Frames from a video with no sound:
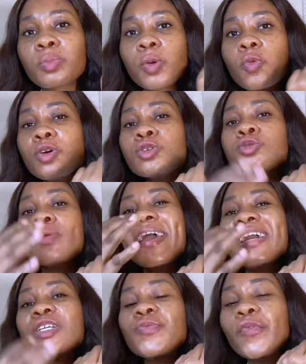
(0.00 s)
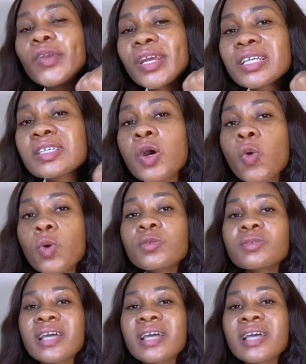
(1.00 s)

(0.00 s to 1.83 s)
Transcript: But once you exfoliate, once you